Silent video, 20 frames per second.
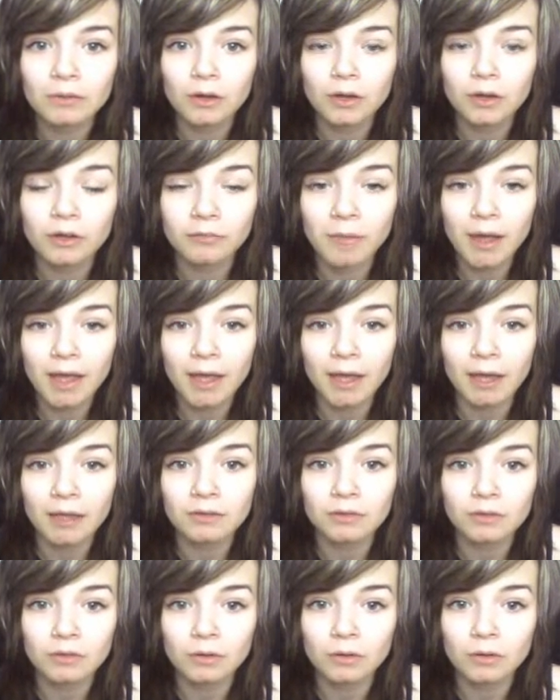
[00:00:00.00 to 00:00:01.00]
or if my hair
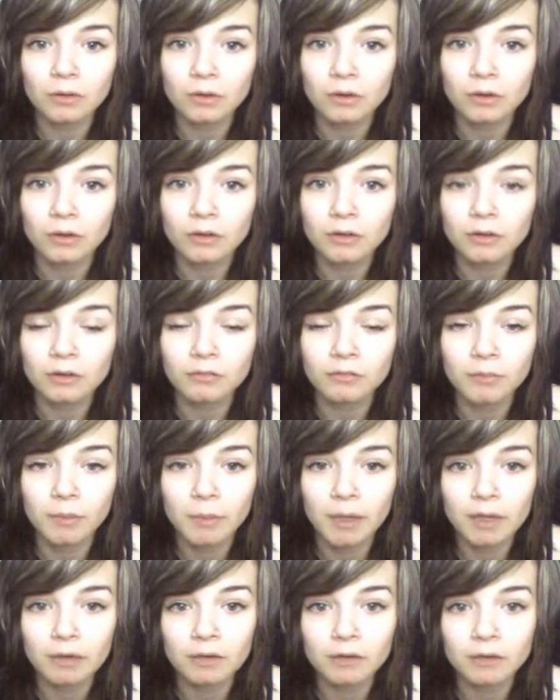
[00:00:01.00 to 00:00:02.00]
doesn't look good, or if my
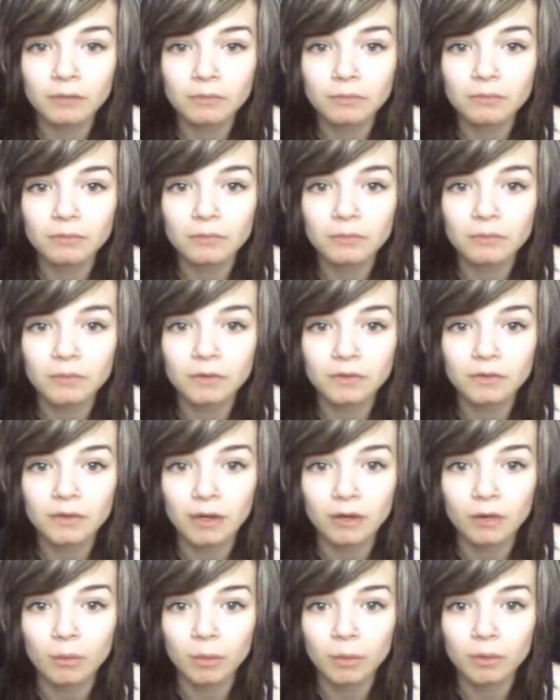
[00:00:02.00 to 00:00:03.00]
makeup looks
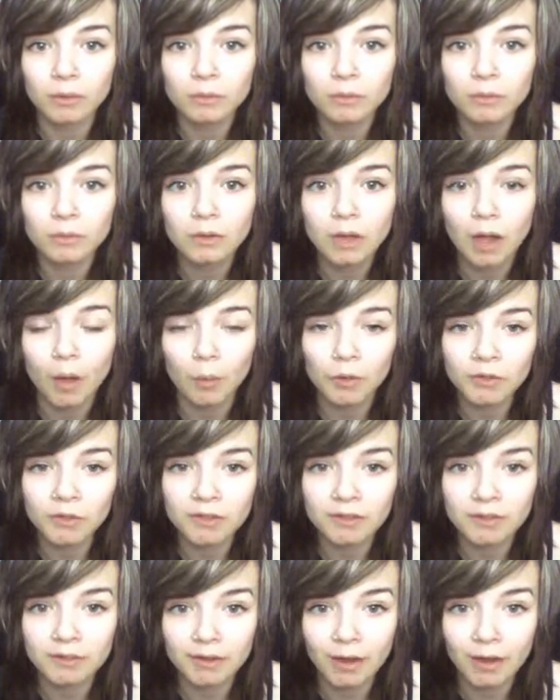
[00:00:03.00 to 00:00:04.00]
terrible, I want
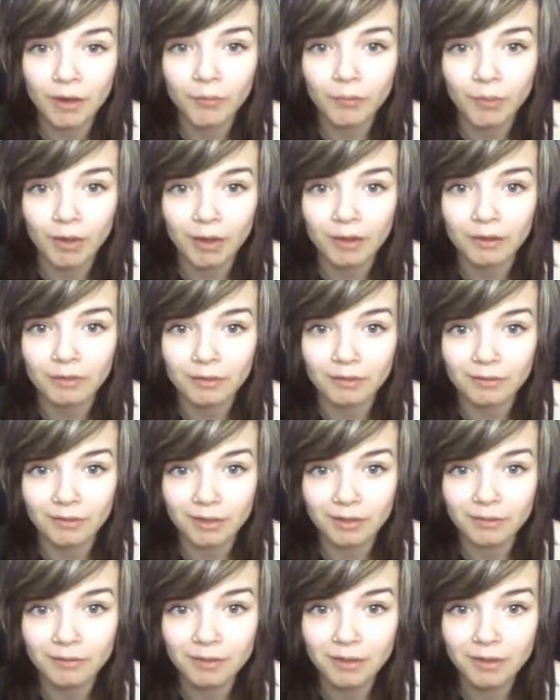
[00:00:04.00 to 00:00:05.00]
you to tell me, you
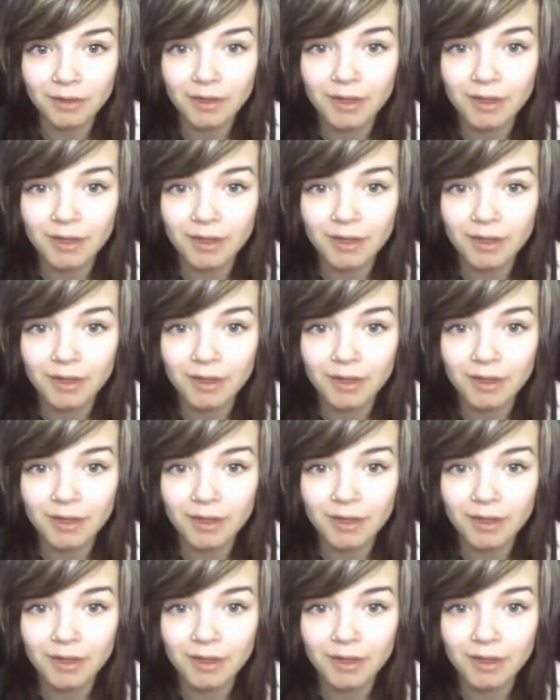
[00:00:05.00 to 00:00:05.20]
know?